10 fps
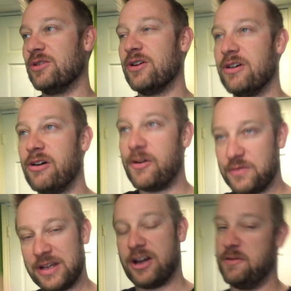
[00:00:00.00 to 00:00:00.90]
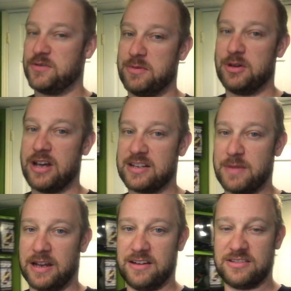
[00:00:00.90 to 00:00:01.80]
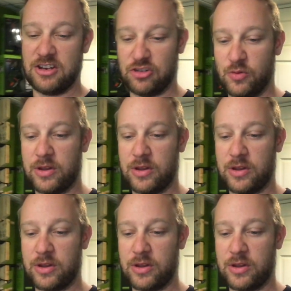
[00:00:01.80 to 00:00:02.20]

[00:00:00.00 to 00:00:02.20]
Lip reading: Hopefully it helps some of you guys make a decision